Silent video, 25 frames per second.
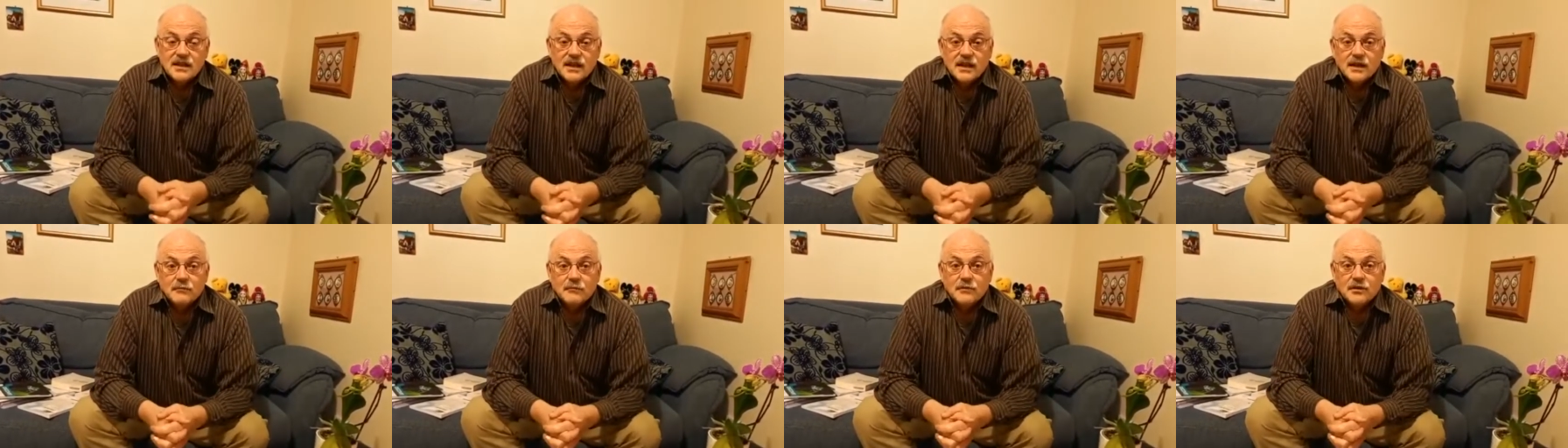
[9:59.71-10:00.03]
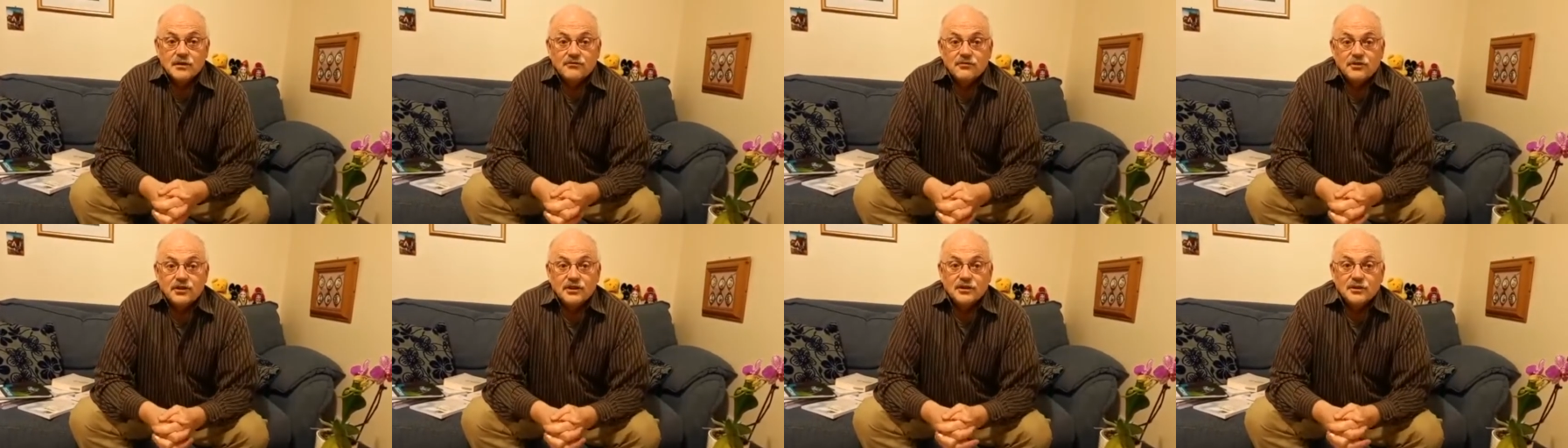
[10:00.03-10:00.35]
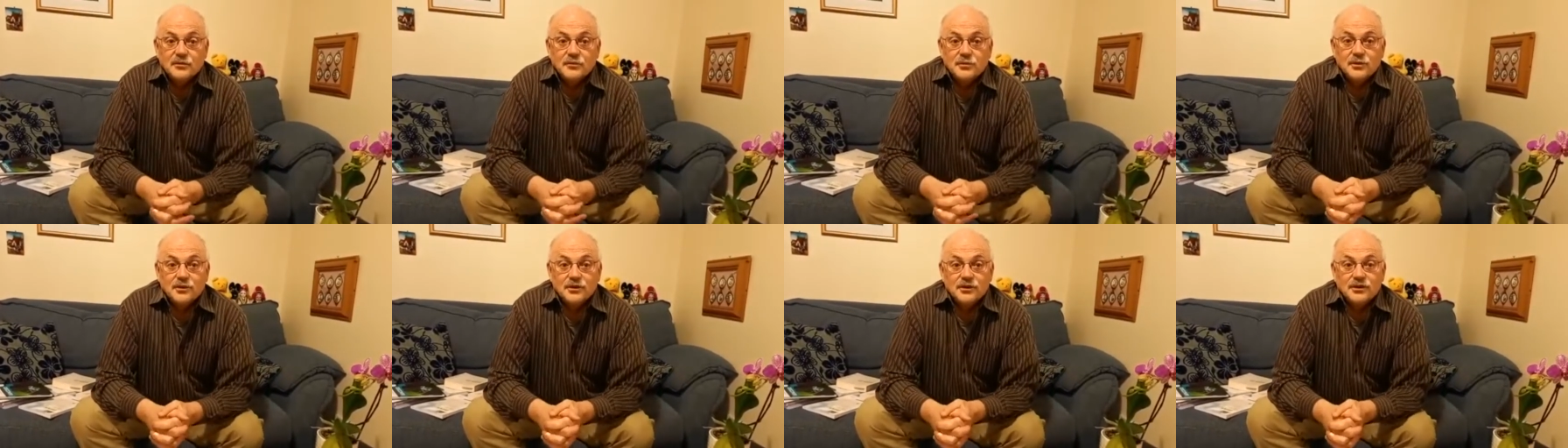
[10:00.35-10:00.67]
um,
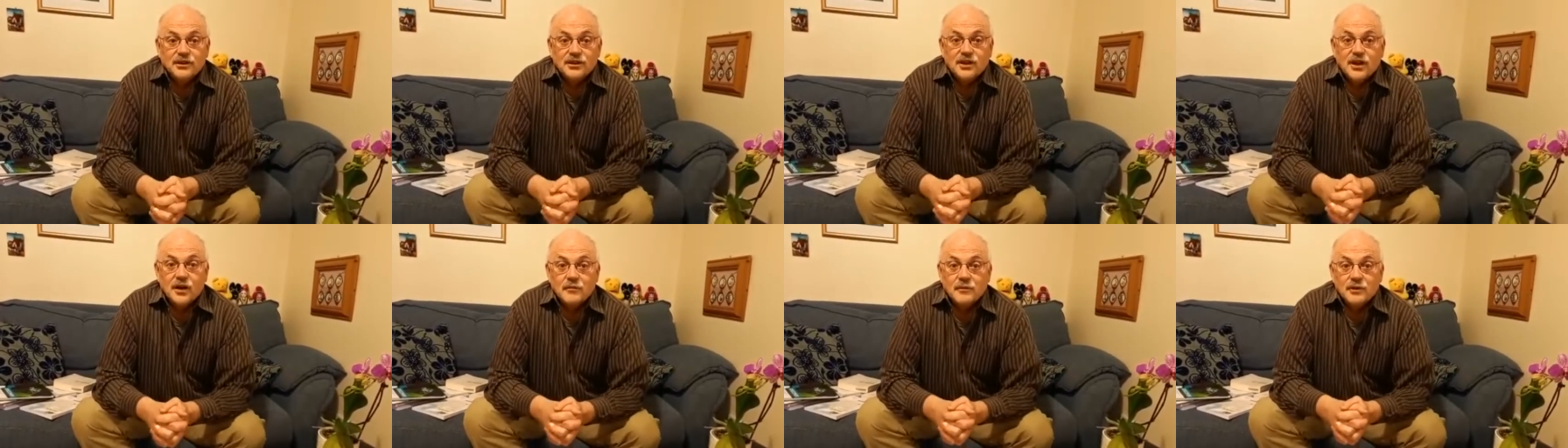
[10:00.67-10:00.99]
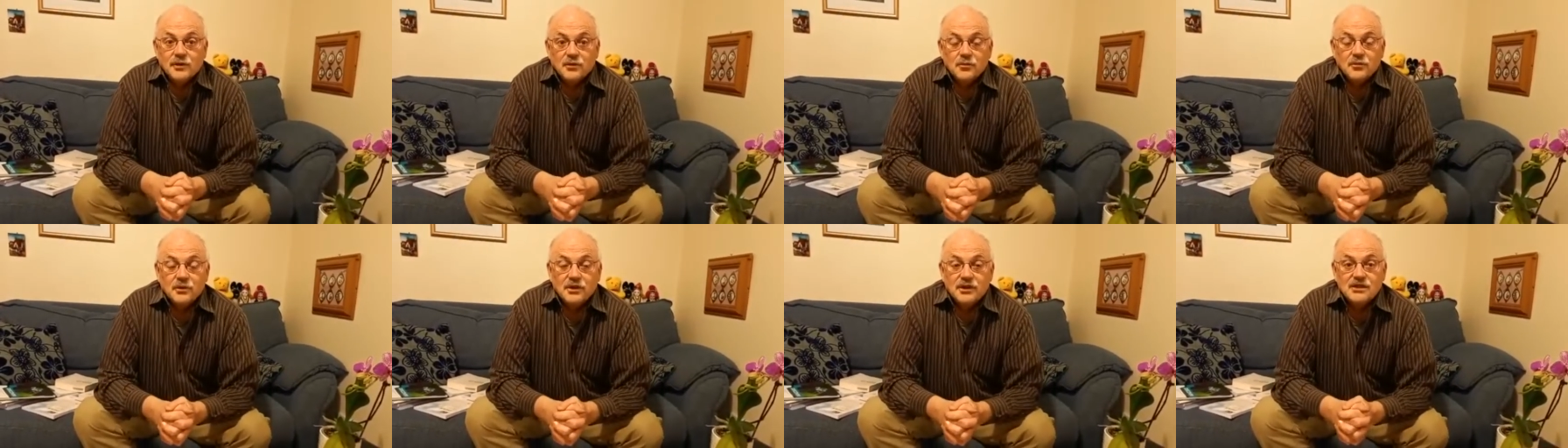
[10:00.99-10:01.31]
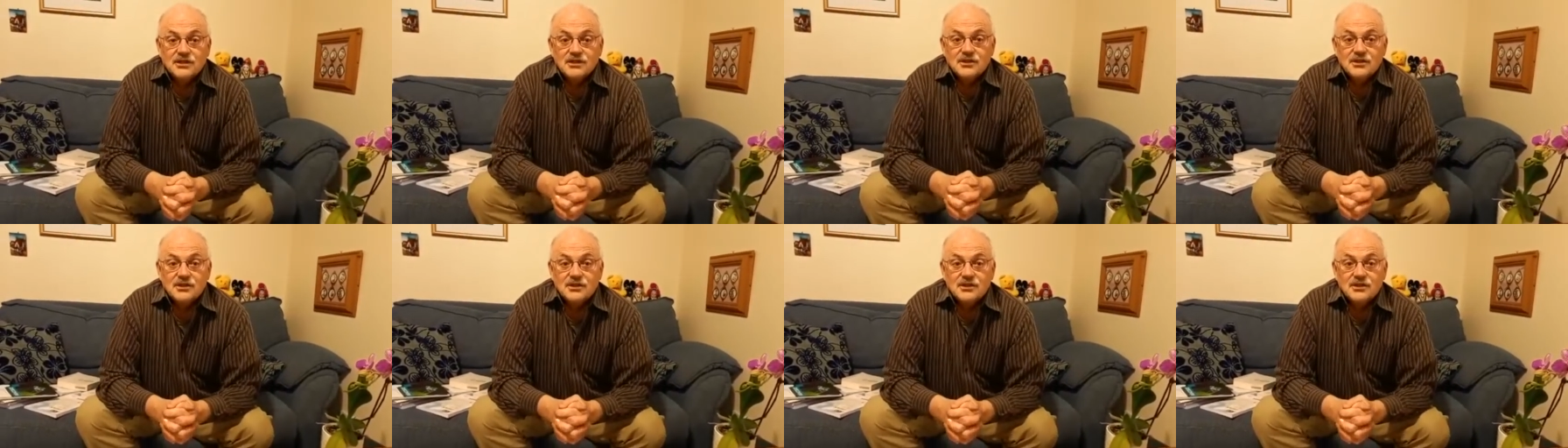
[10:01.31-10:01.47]
available in the coming weeks